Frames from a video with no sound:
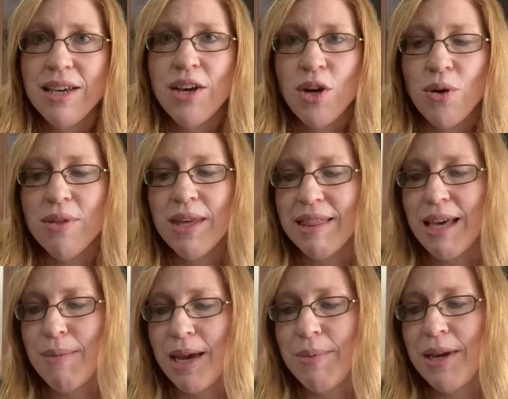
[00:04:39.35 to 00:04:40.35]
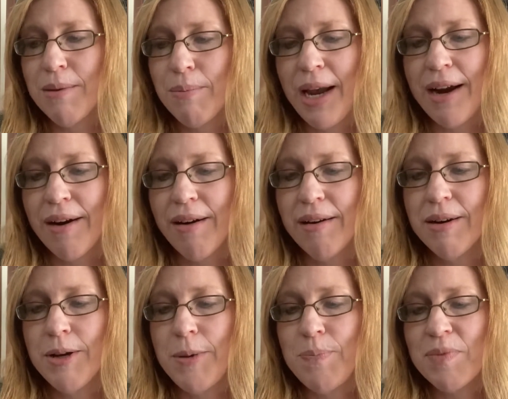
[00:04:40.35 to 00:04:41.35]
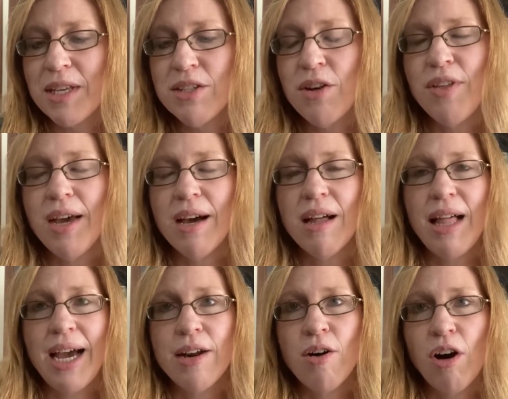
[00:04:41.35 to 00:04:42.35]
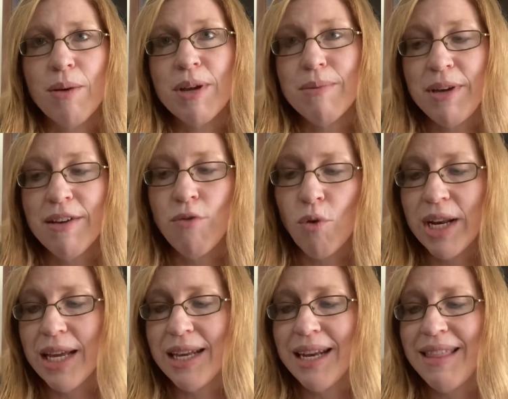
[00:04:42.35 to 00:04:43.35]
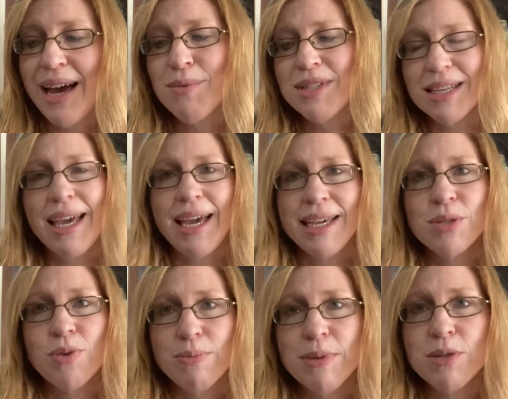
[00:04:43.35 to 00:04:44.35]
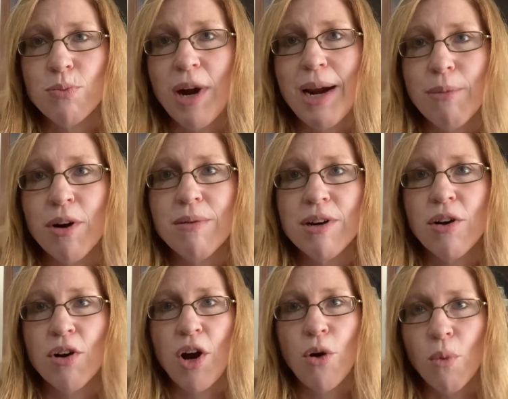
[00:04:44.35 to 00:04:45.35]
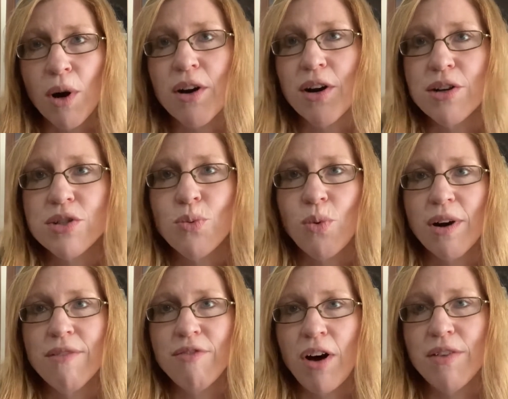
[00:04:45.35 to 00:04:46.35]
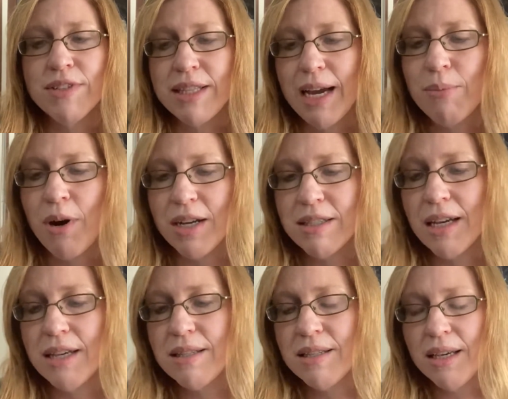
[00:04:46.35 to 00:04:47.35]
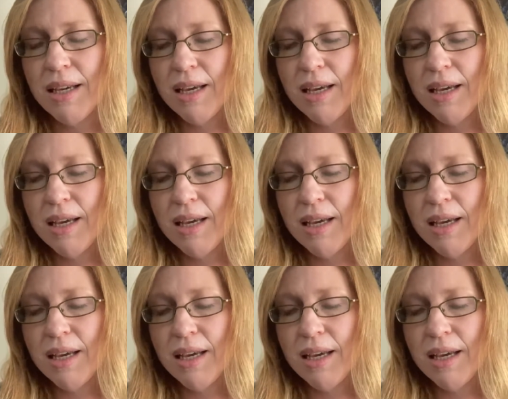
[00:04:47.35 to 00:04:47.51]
who think they may be impaired so that client harm can be avoided. And that was the case with Ms. Brammer. Her co-workers were involved in that process.